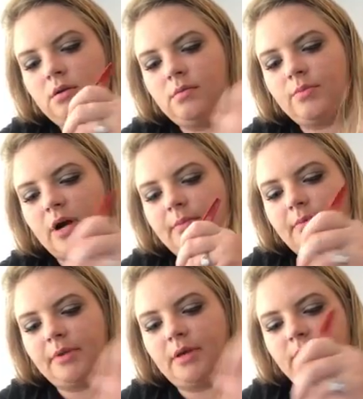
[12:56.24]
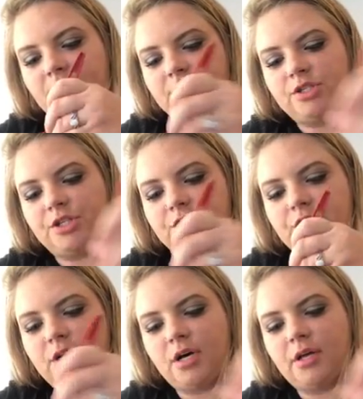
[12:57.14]
probably, with this ginger
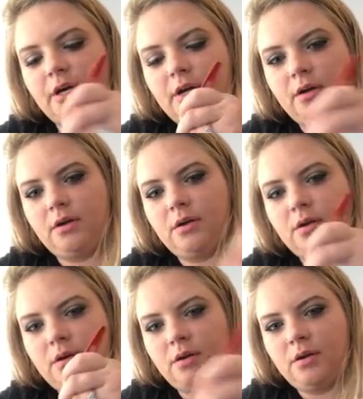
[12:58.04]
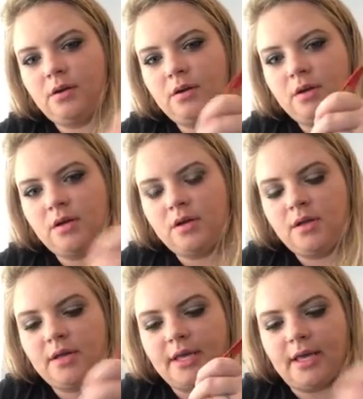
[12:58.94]
color.
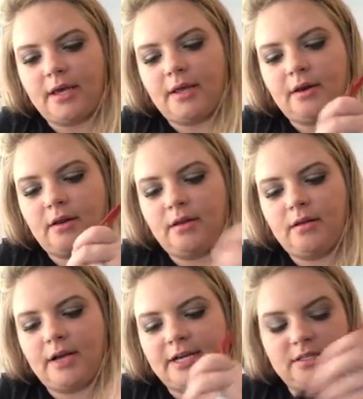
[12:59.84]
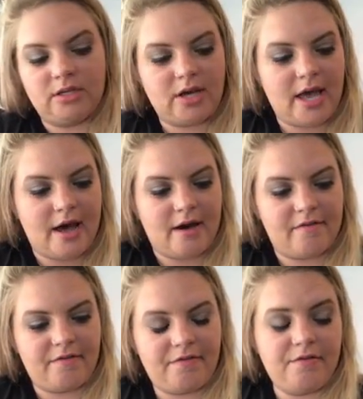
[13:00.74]
And I still have